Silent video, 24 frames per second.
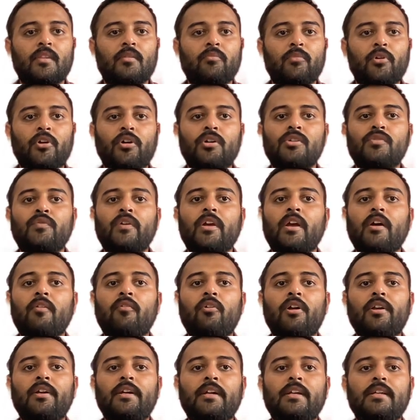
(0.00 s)
Because we have
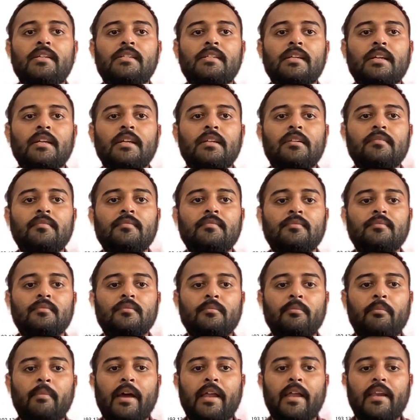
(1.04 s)
already seen
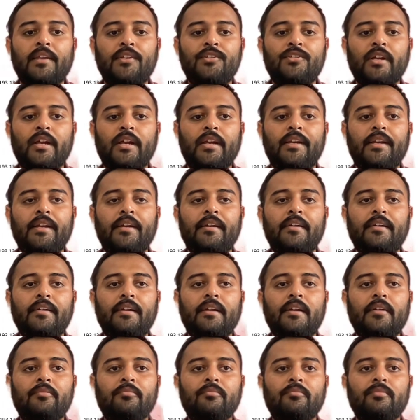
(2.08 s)
managed
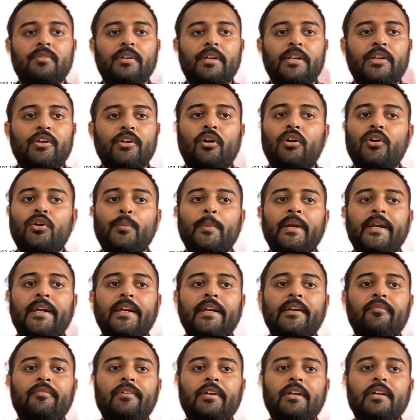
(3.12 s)
identity in an
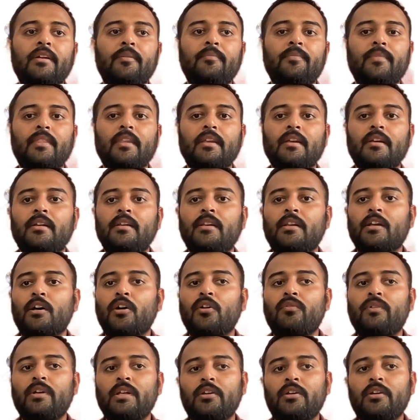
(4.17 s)
automated way.
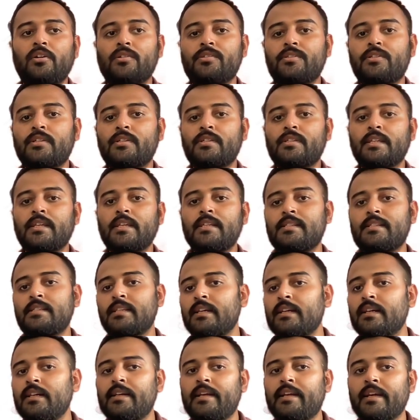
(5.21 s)
Now we'll also see
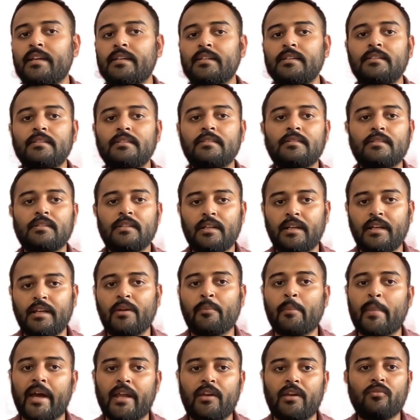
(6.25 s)
single tenant in a
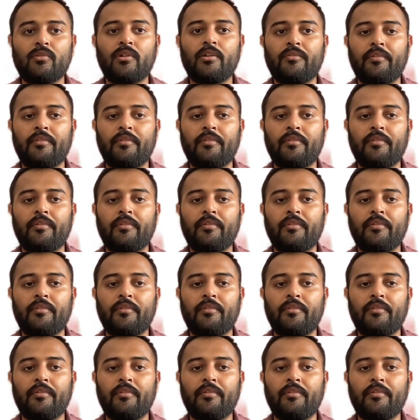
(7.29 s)
manual